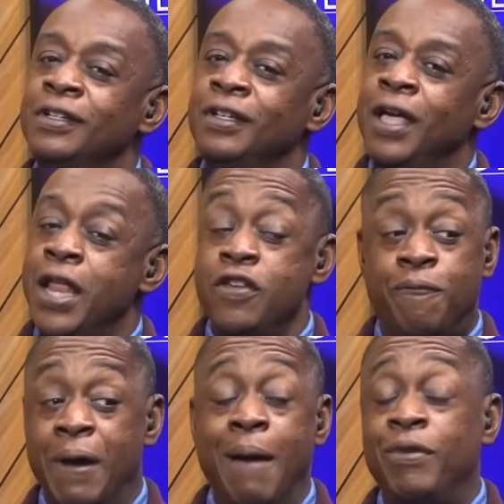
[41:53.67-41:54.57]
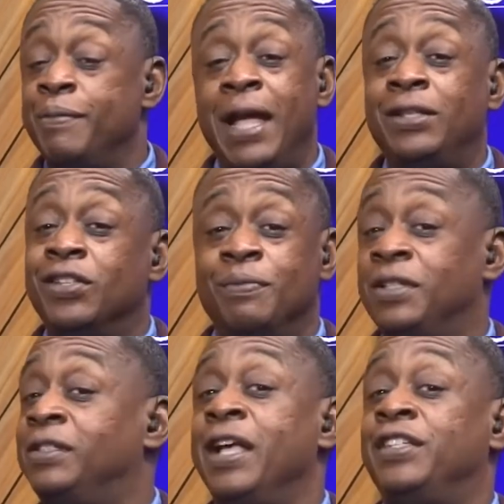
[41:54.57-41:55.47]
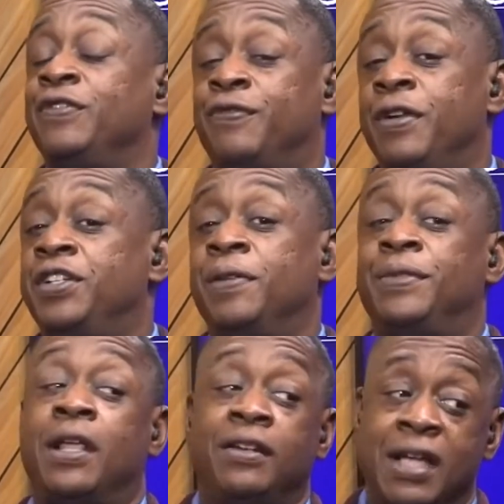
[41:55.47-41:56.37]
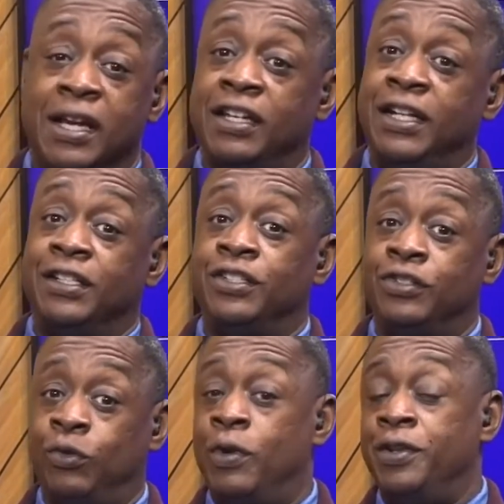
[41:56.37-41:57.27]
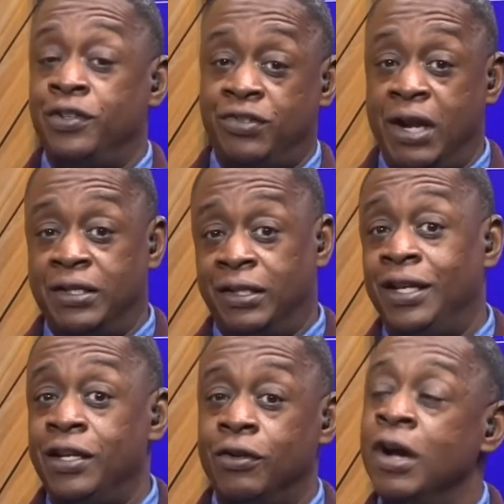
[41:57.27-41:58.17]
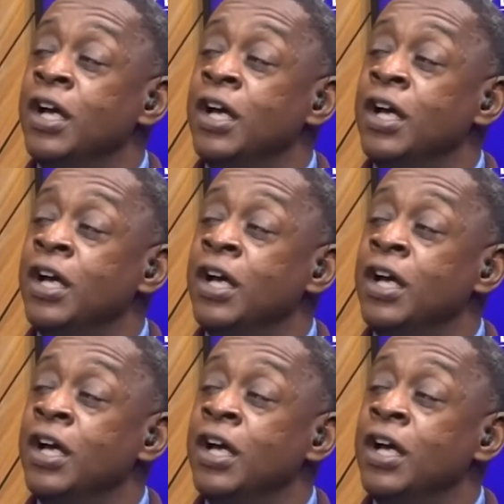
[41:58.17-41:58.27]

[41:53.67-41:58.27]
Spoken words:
And you've probably made some mistakes in friendships that are not connected to the one you're trying to heal.